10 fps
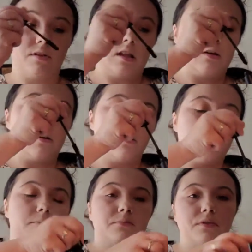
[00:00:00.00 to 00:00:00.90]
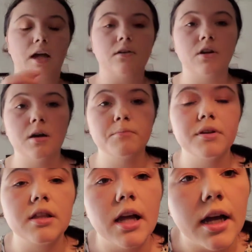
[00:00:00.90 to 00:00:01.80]
So there you go. I do not
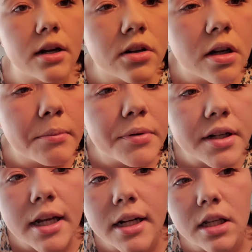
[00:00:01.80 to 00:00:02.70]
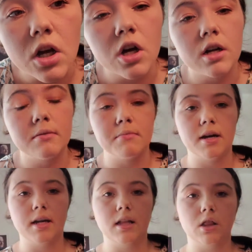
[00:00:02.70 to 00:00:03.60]
put any on
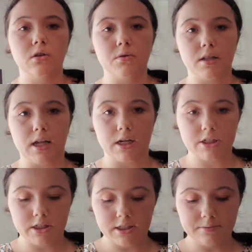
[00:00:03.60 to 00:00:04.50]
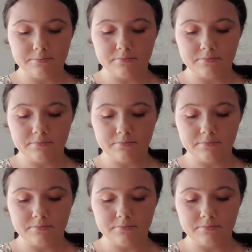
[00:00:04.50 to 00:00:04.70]
my lower lash line.